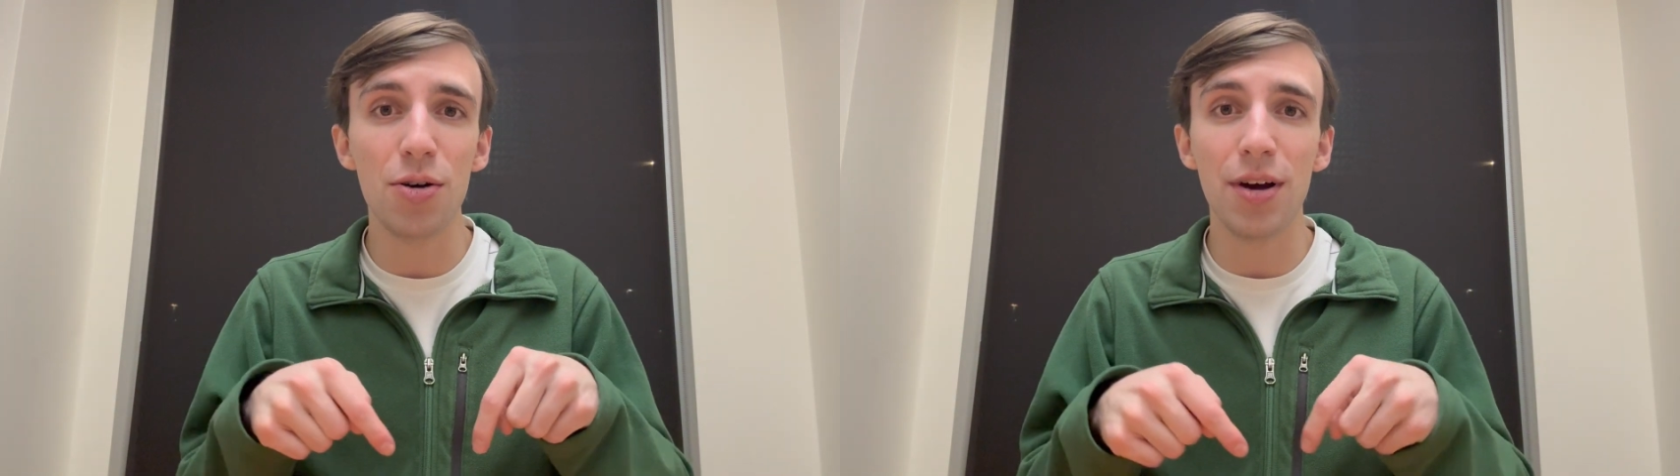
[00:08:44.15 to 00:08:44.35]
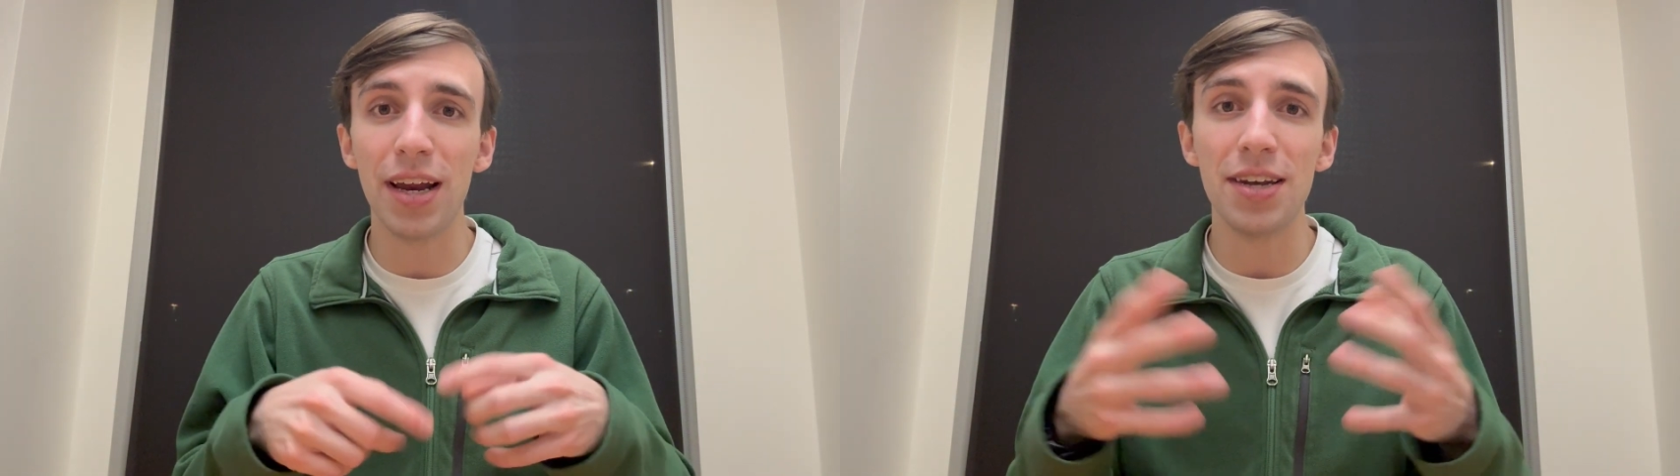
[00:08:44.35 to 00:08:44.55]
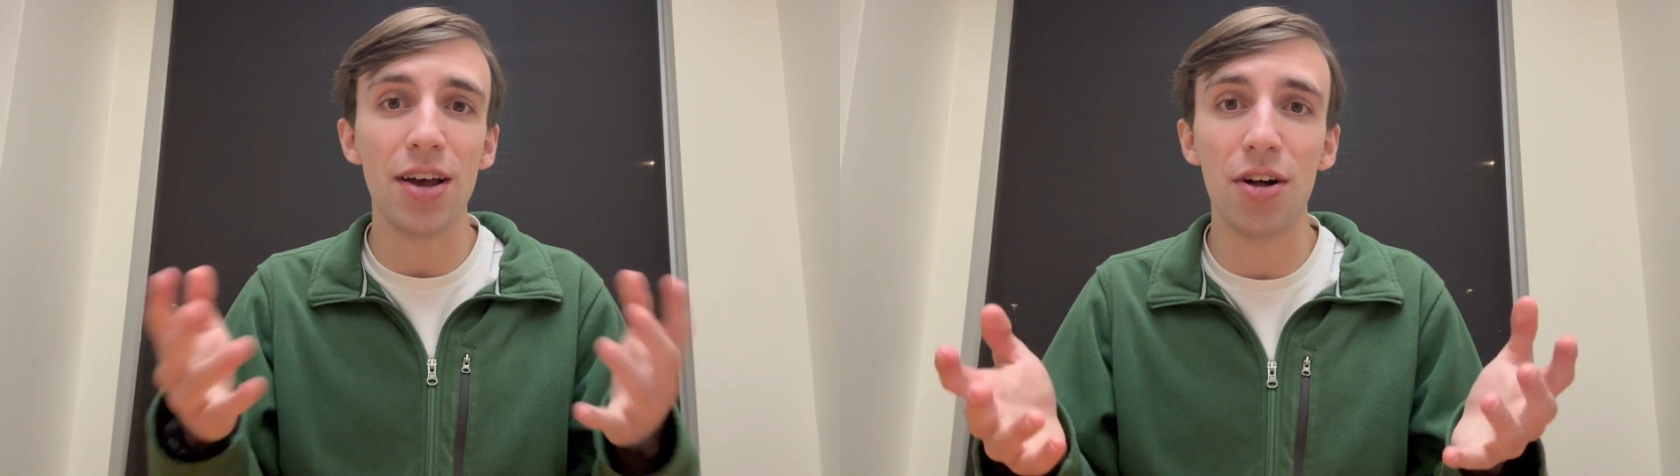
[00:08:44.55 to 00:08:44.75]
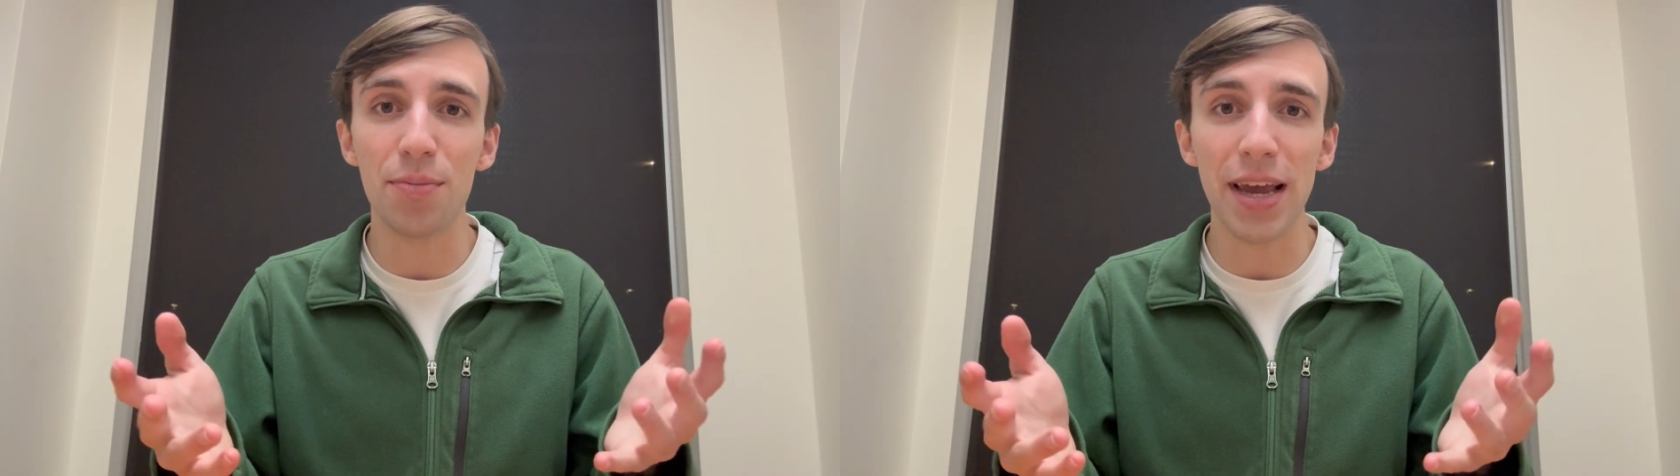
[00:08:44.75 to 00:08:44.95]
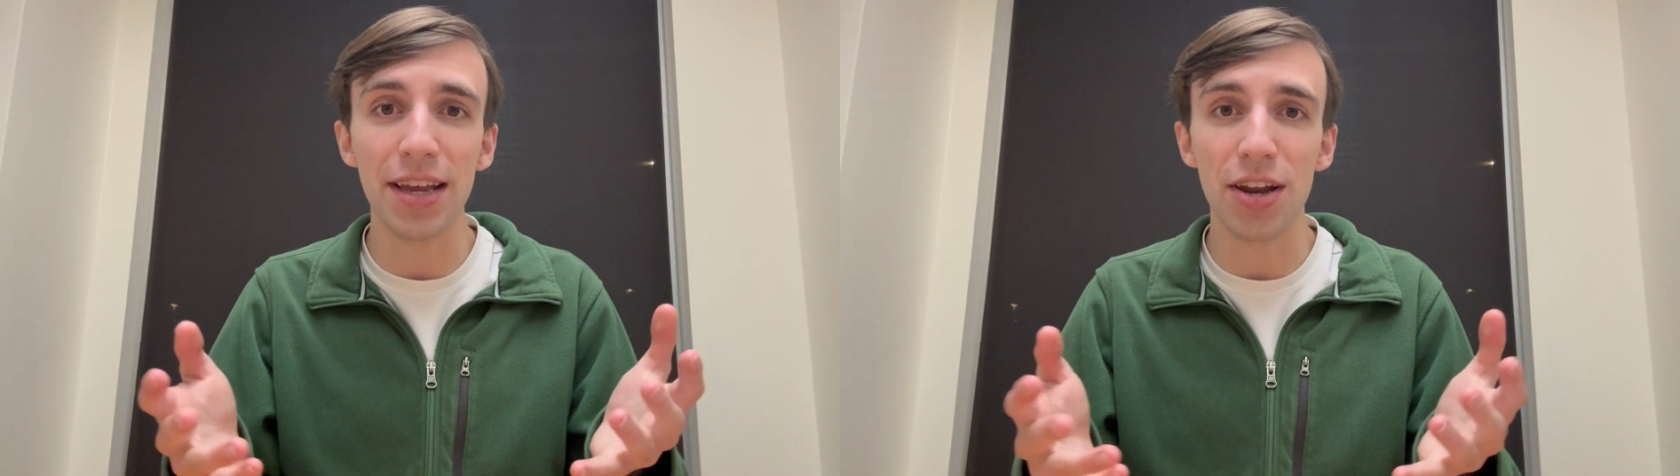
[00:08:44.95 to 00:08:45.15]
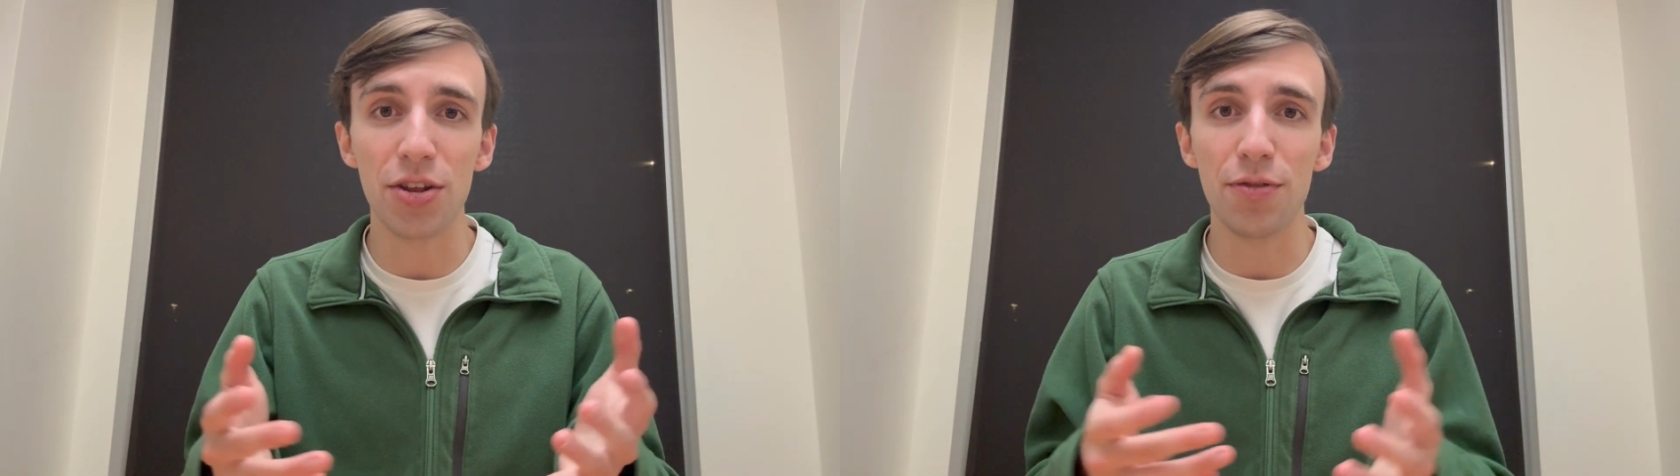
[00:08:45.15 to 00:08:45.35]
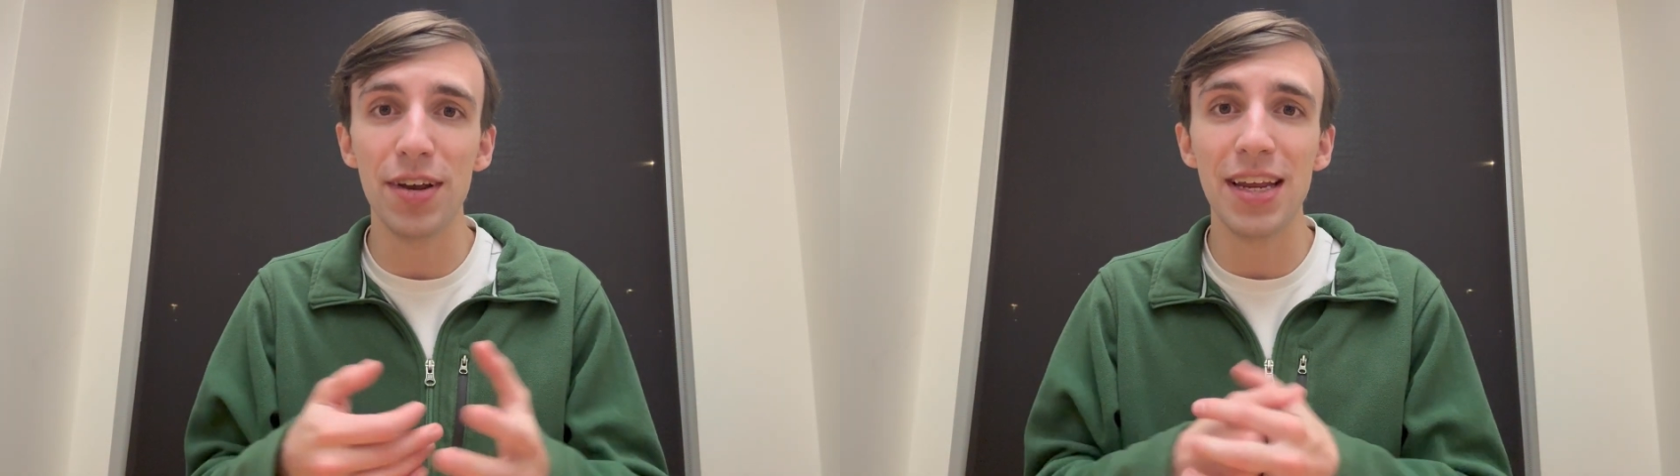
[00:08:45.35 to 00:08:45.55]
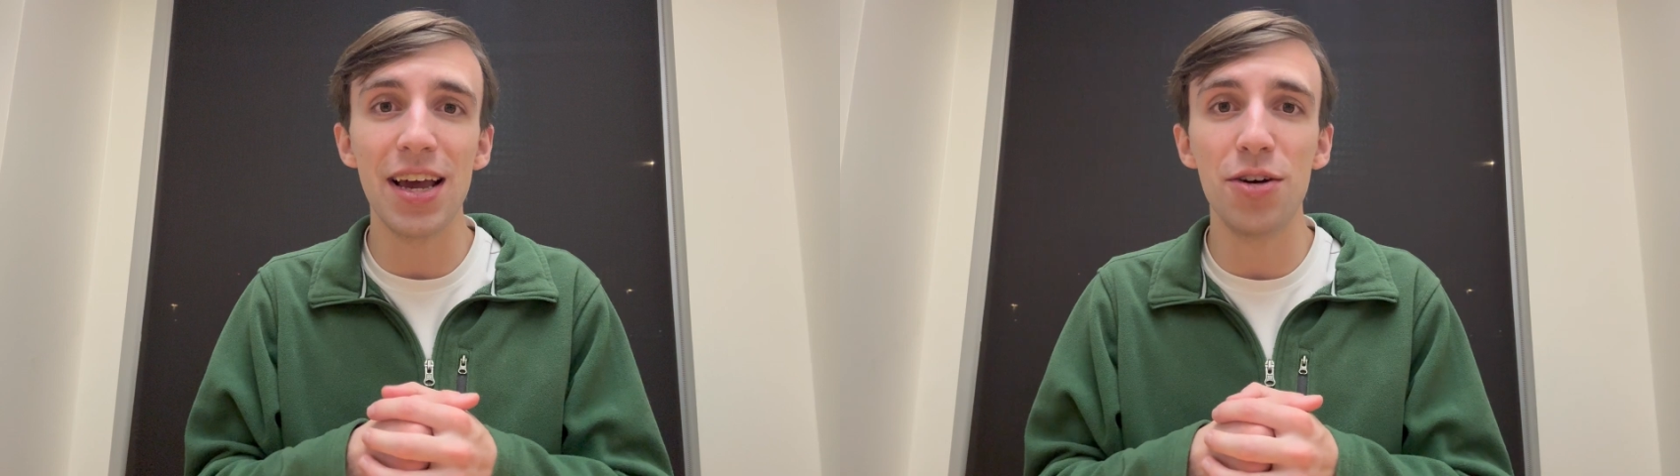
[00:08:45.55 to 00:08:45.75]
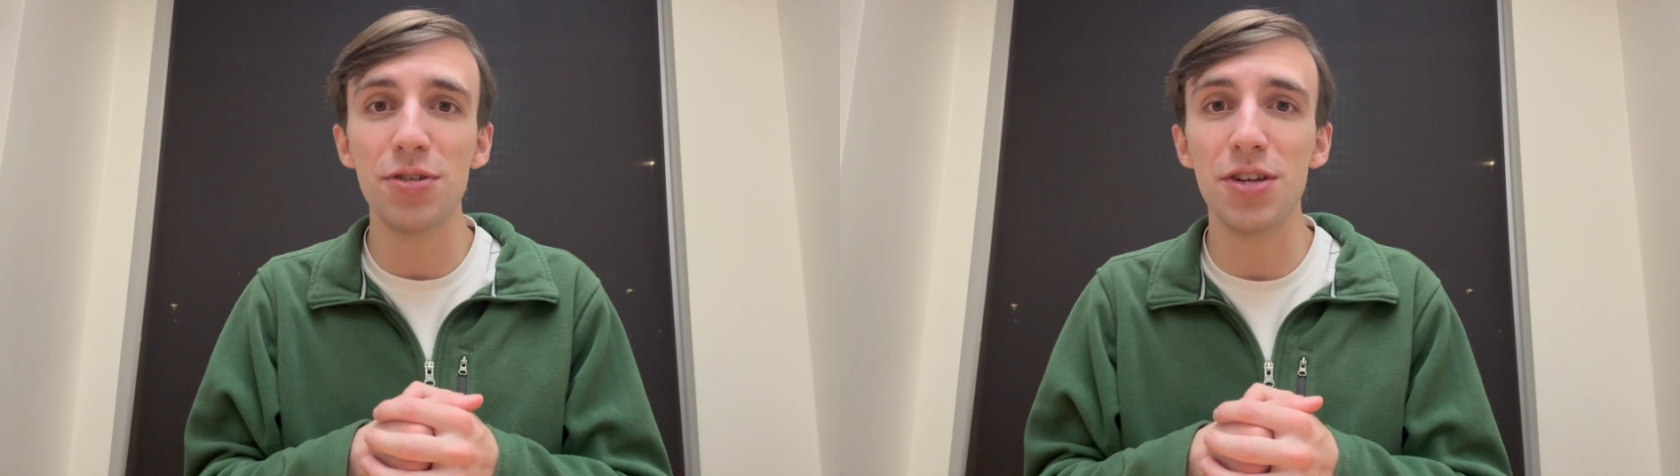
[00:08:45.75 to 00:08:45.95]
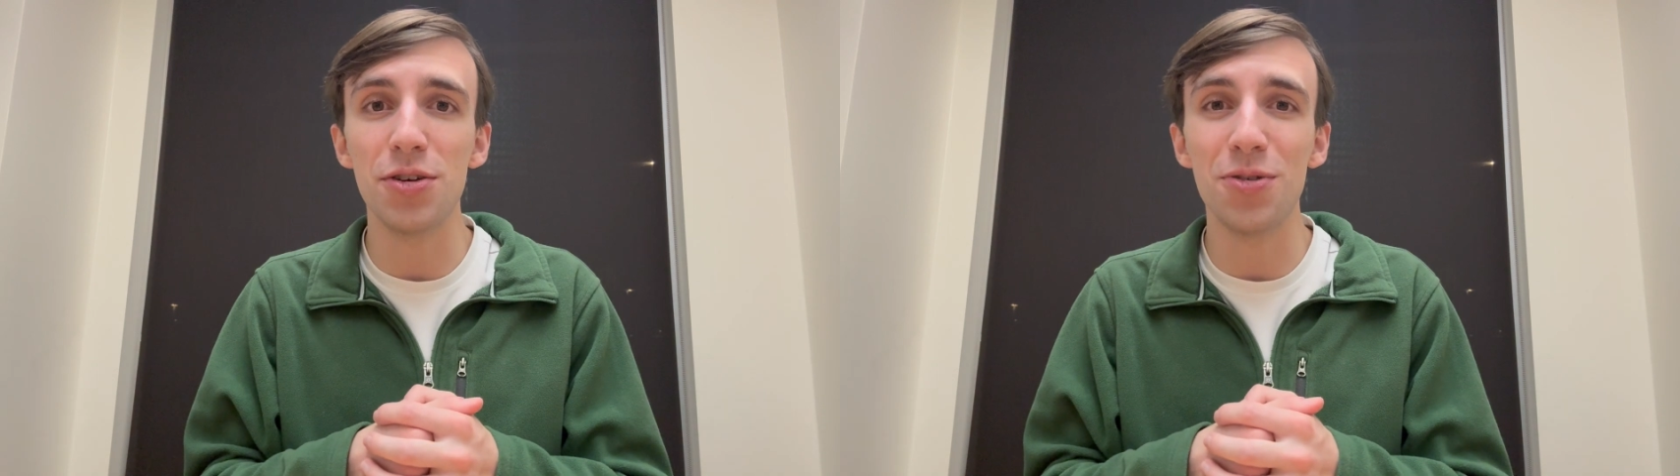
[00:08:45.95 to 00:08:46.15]
and I'll make another video
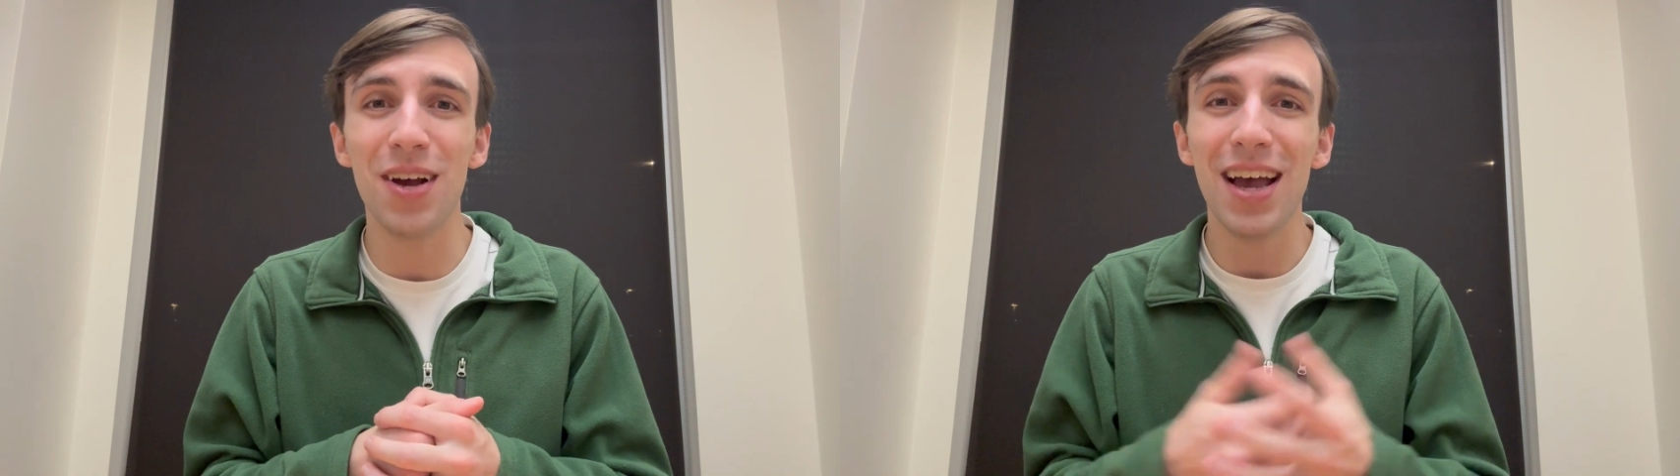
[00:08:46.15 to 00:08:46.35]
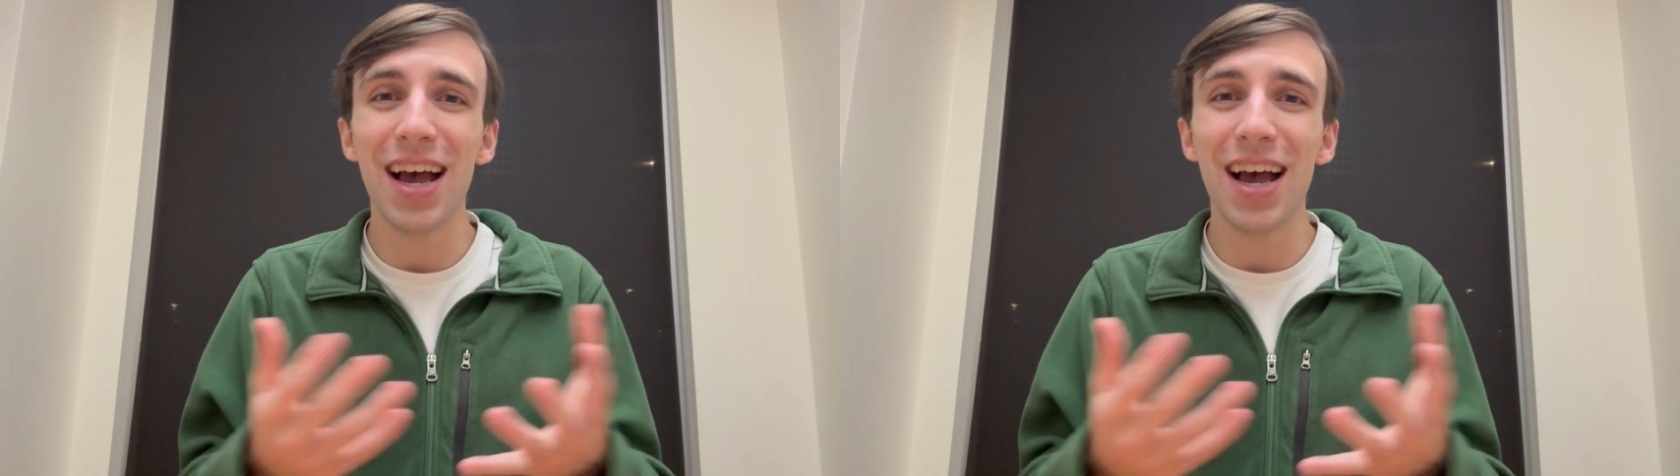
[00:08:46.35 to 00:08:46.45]
to